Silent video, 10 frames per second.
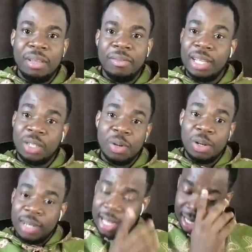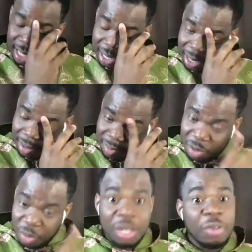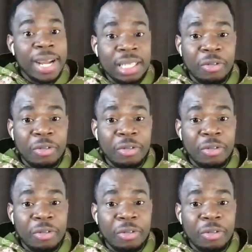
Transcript: because I believe as well that uh,